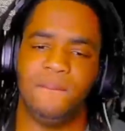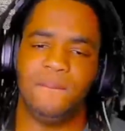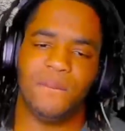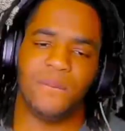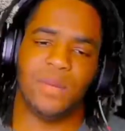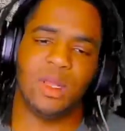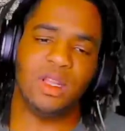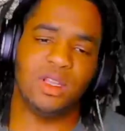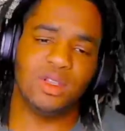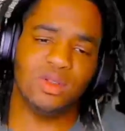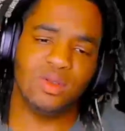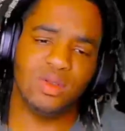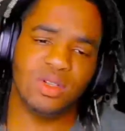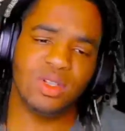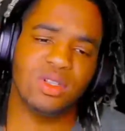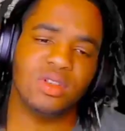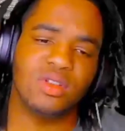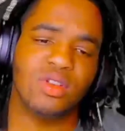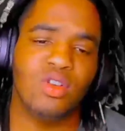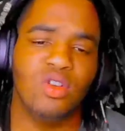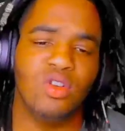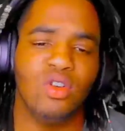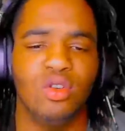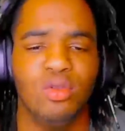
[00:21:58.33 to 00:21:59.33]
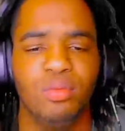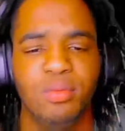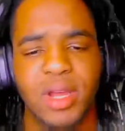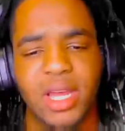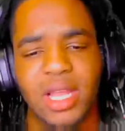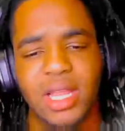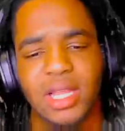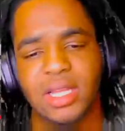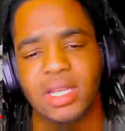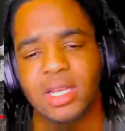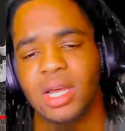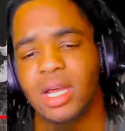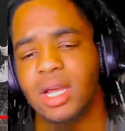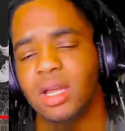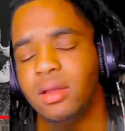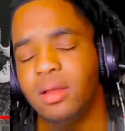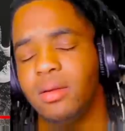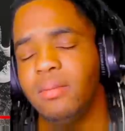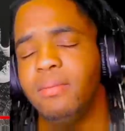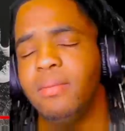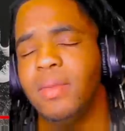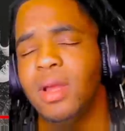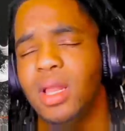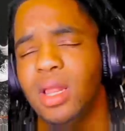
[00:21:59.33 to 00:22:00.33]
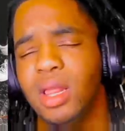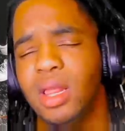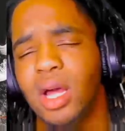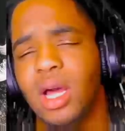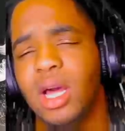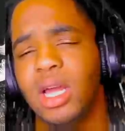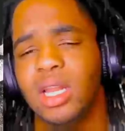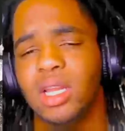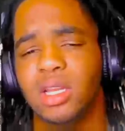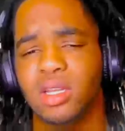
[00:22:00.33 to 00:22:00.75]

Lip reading: this all of it. Oh, melodic